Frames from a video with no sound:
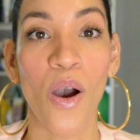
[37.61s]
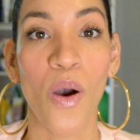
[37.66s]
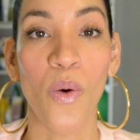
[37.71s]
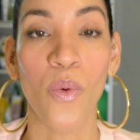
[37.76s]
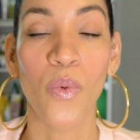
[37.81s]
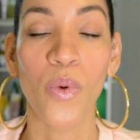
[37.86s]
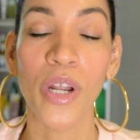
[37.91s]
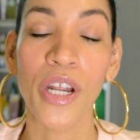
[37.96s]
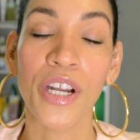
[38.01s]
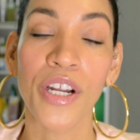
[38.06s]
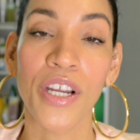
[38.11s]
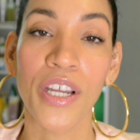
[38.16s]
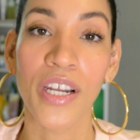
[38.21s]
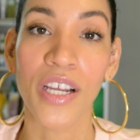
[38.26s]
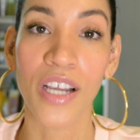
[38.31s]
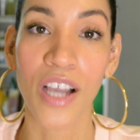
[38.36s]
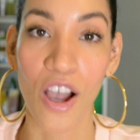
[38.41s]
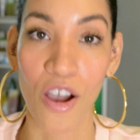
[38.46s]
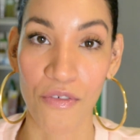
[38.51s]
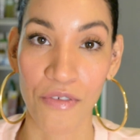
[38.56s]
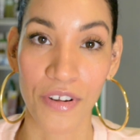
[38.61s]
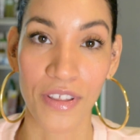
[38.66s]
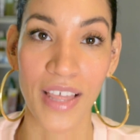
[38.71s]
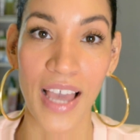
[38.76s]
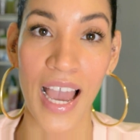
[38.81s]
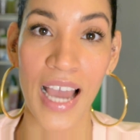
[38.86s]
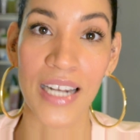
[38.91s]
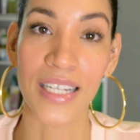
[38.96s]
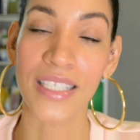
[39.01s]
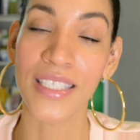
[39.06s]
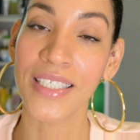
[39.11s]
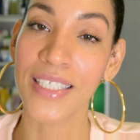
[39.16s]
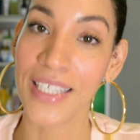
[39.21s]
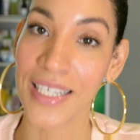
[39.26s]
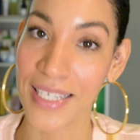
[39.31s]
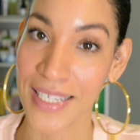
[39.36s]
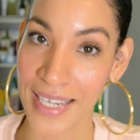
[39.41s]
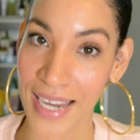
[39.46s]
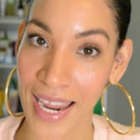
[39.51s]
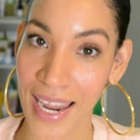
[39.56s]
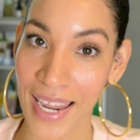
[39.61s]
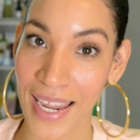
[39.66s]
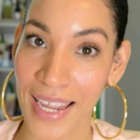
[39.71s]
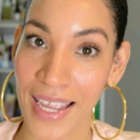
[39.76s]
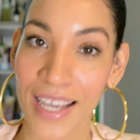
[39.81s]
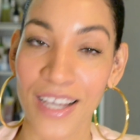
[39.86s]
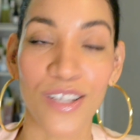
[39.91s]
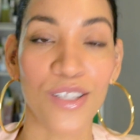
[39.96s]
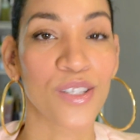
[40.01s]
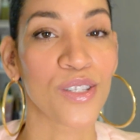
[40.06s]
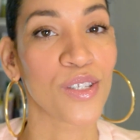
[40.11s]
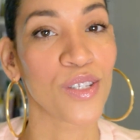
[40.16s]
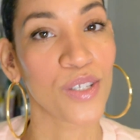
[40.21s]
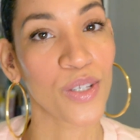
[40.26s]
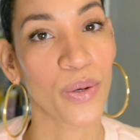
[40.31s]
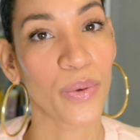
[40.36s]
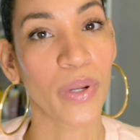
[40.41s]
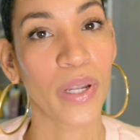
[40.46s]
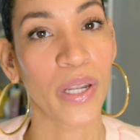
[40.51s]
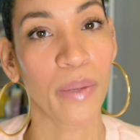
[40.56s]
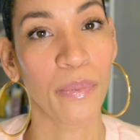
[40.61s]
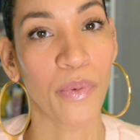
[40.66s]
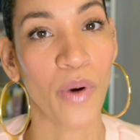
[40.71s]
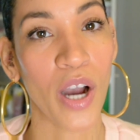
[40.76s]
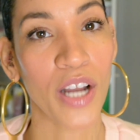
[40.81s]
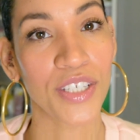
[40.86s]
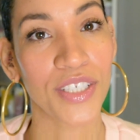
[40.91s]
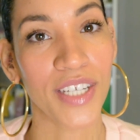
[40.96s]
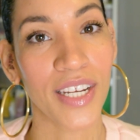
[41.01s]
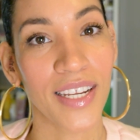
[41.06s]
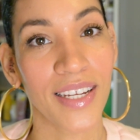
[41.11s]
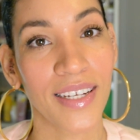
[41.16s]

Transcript: We're gonna cover that today, so keep watching.